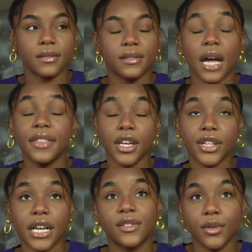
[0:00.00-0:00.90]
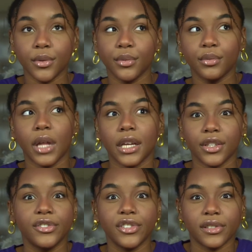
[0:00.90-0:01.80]
Sign that you're next to,
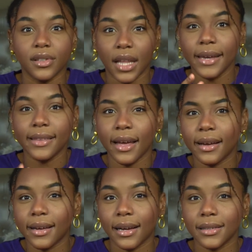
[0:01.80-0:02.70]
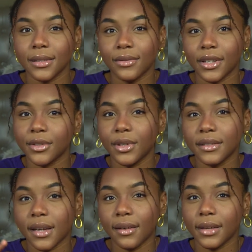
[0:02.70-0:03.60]
like you're just like that kind of, like you
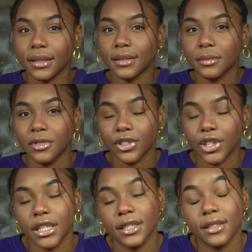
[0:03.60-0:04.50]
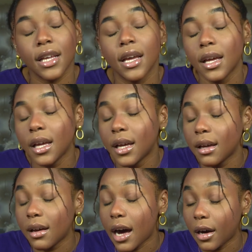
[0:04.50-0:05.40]
guys have like similar traits.
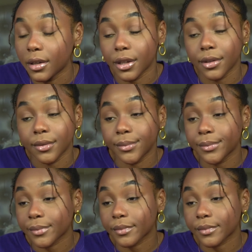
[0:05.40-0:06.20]
I don't know.